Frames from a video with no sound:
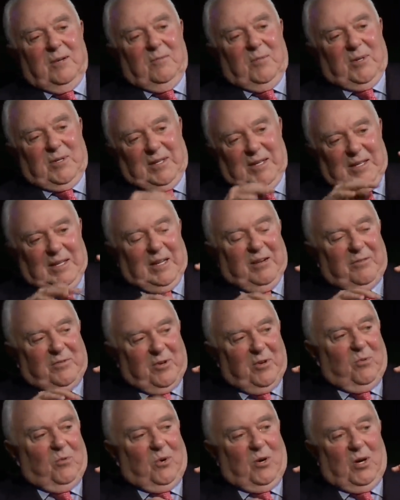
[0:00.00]
But they left
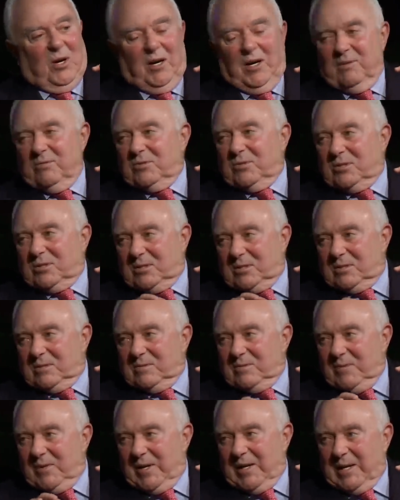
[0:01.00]
their wives
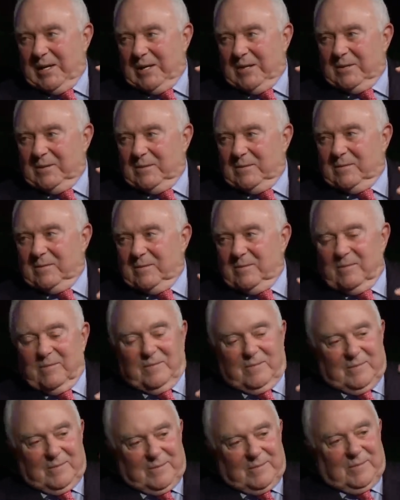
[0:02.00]
there,
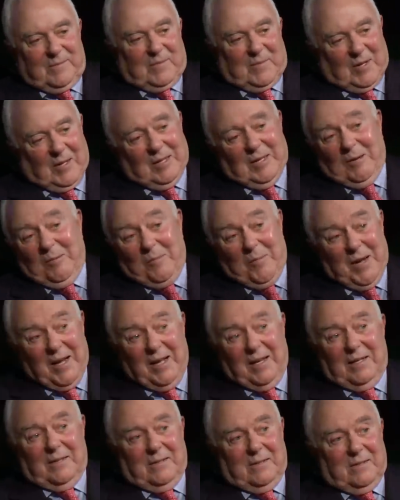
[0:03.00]
that their
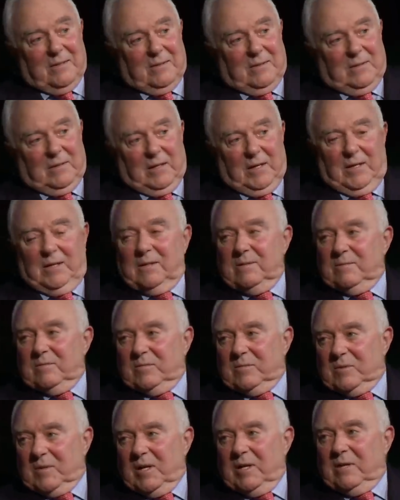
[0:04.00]
men, they,
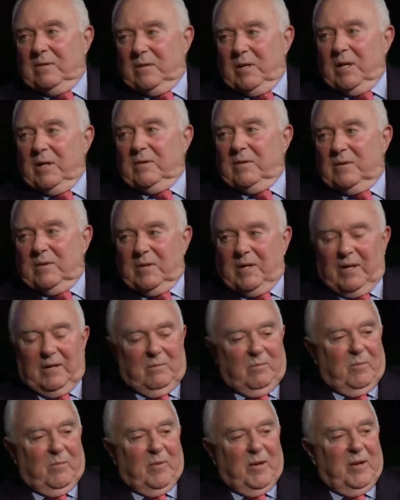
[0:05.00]
they, they,
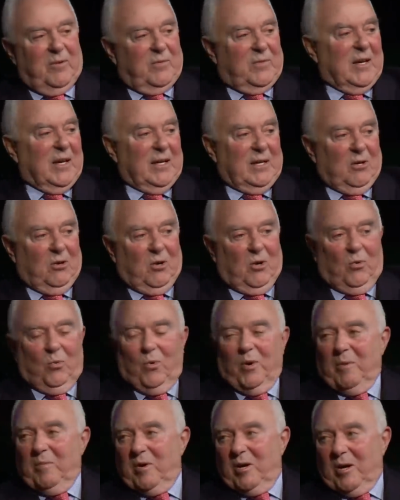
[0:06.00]
they may have taken on
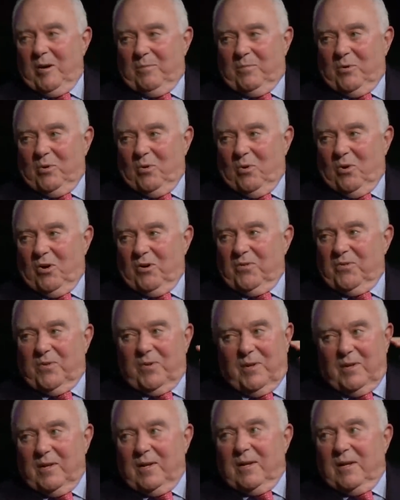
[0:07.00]
women up north,
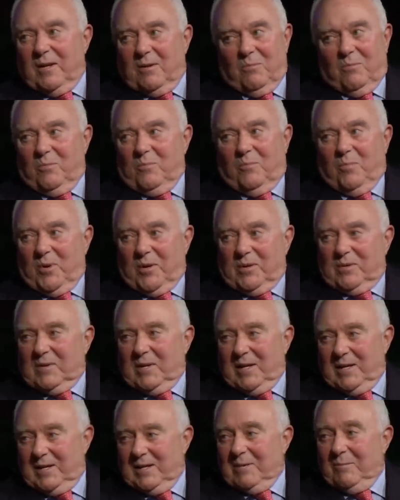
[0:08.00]
but
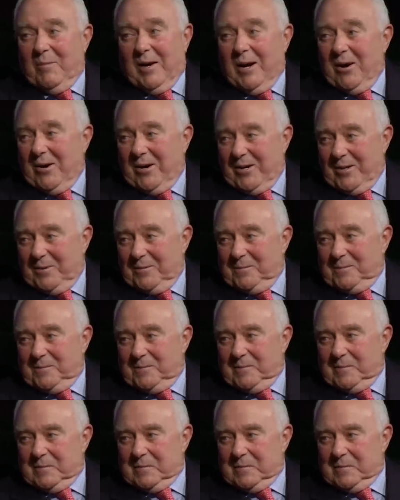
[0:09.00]
they didn't marry them.